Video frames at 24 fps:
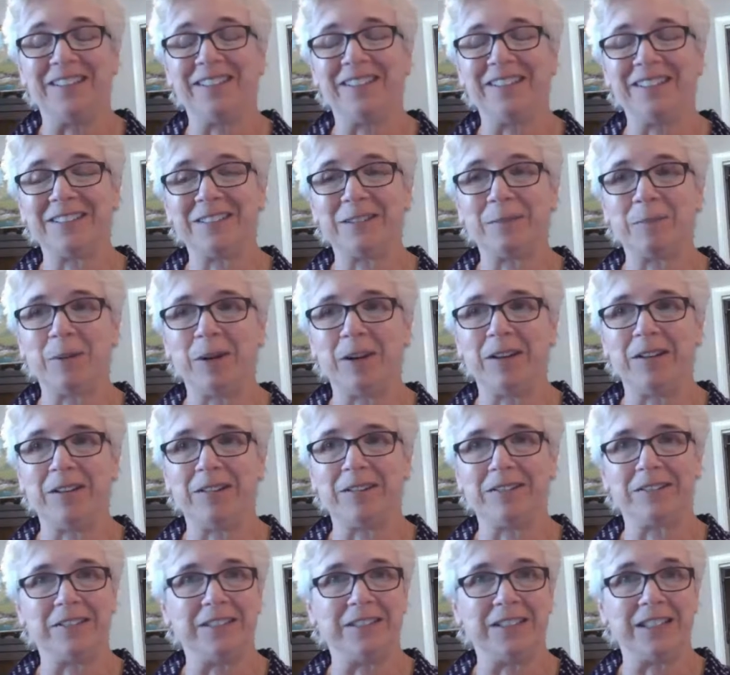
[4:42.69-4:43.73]
They like the
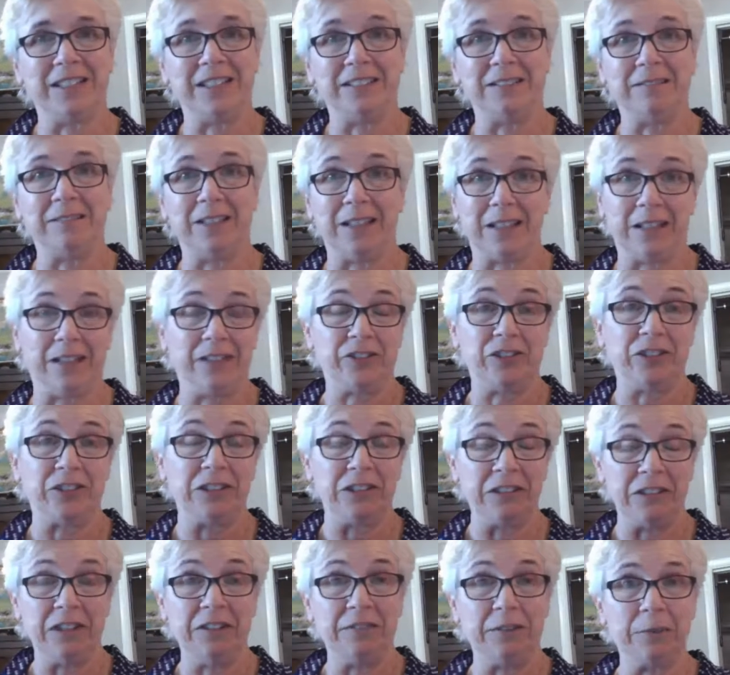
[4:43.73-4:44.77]
products and they
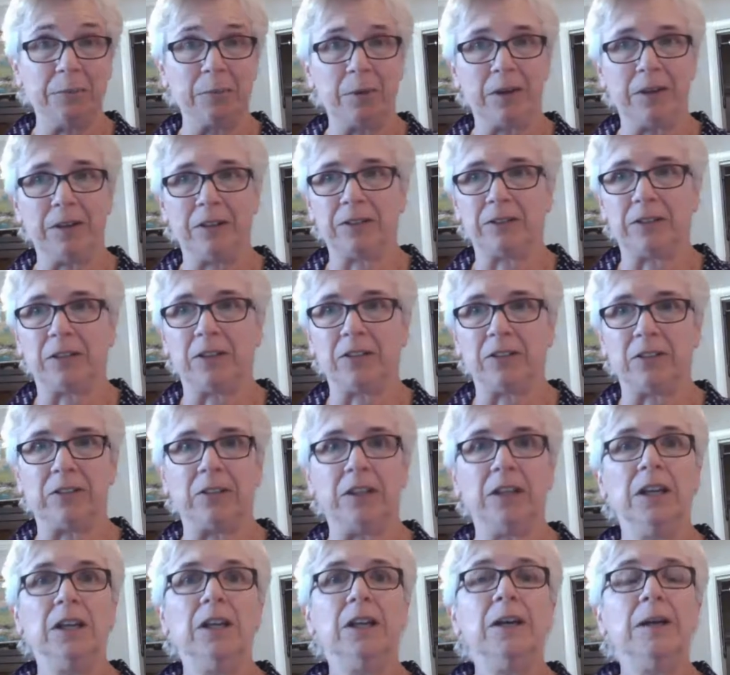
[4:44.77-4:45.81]
actually love the products,
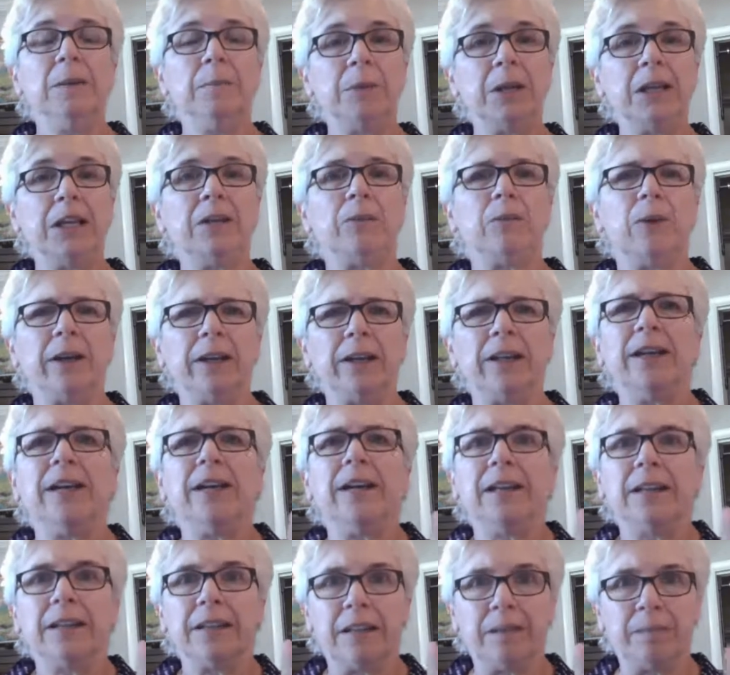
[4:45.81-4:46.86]
actually. But anyway,
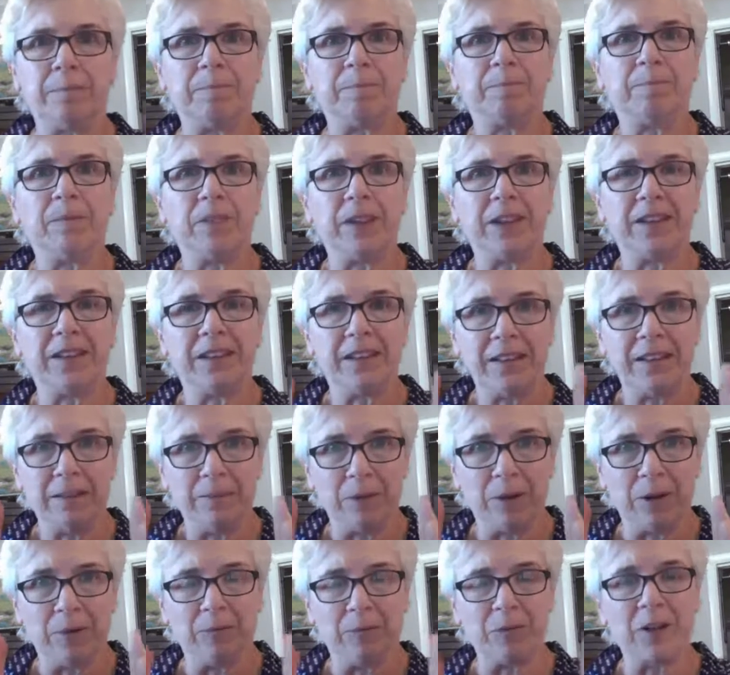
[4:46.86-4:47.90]

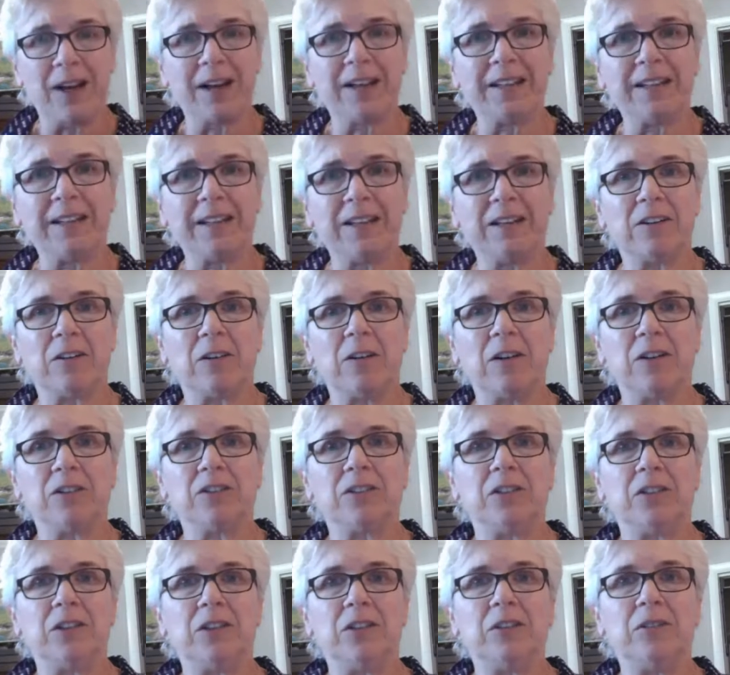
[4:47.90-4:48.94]
what I'm trying to get
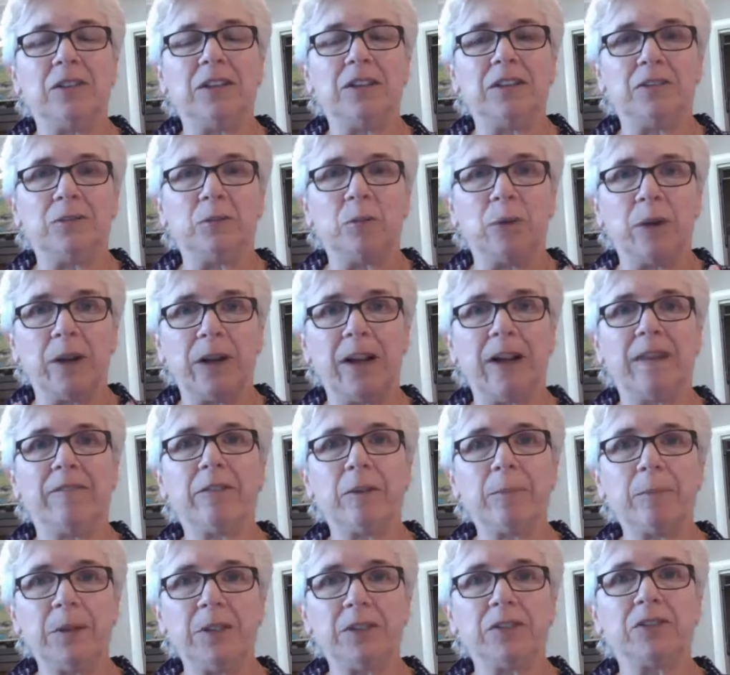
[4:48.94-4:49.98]
across to you is
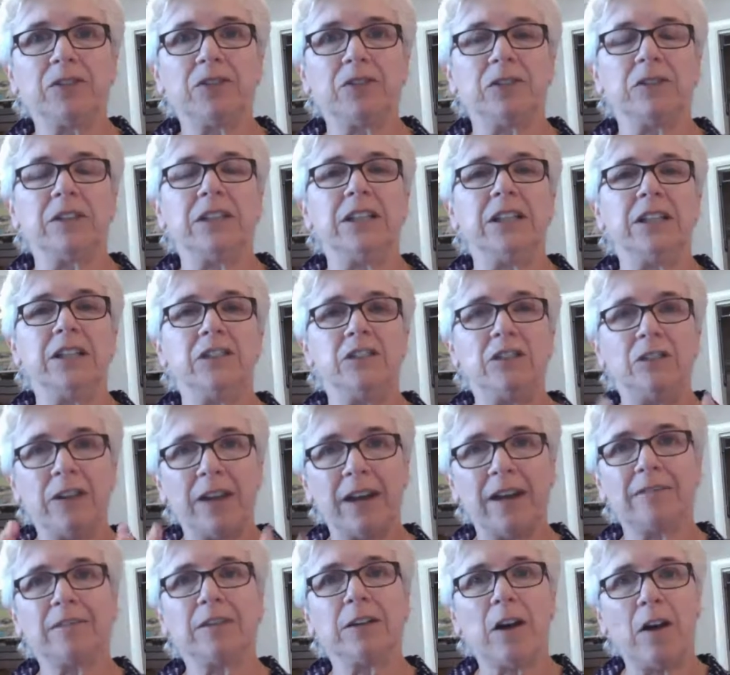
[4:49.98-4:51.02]
whatever business you're in, you
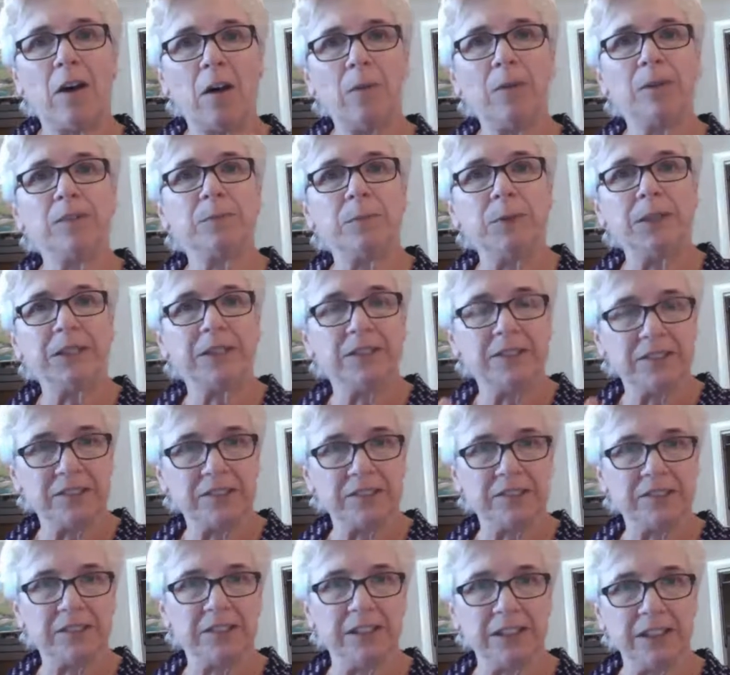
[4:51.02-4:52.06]
have to always be
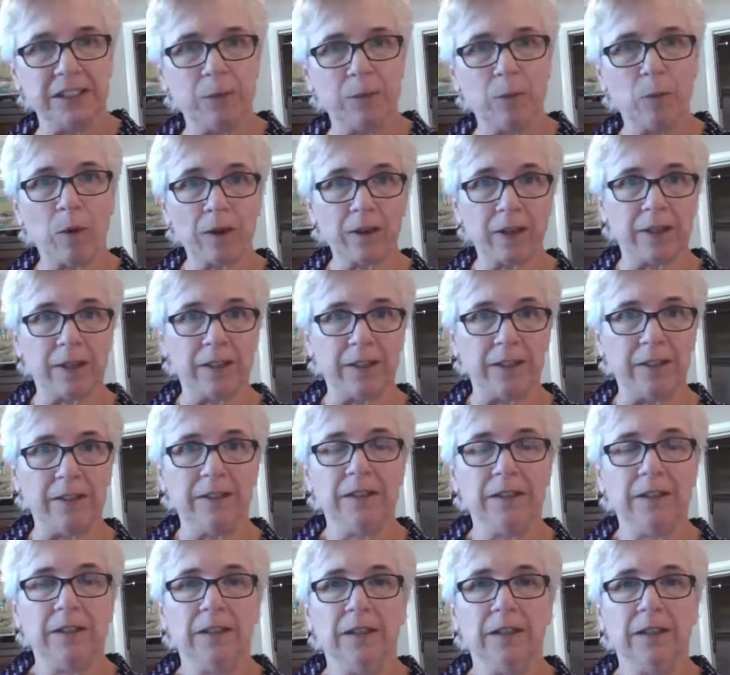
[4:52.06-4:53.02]
consistently working it.